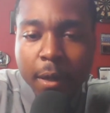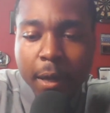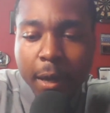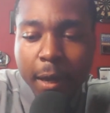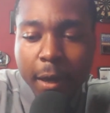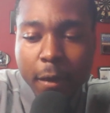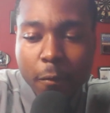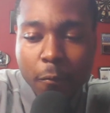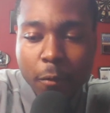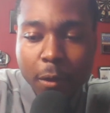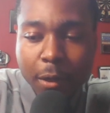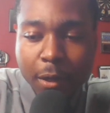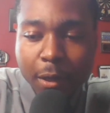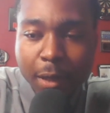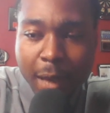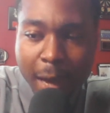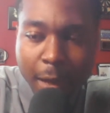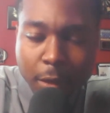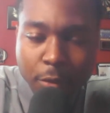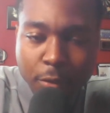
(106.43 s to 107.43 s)
And when he
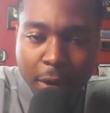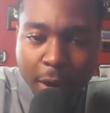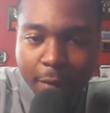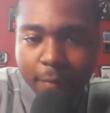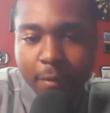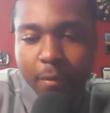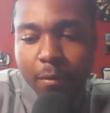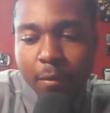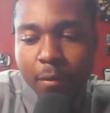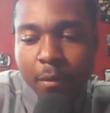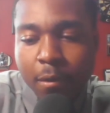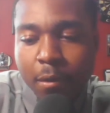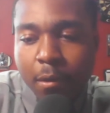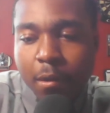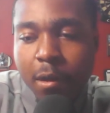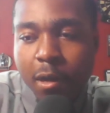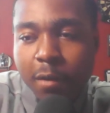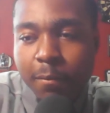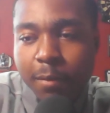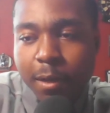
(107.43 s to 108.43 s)
got drafted,
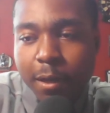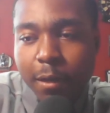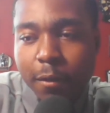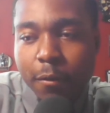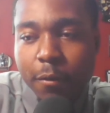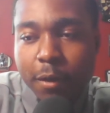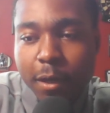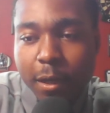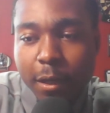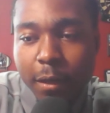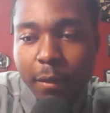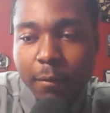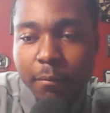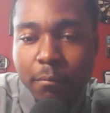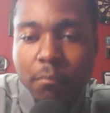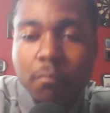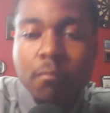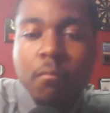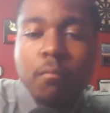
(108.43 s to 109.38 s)
I'm like, okay,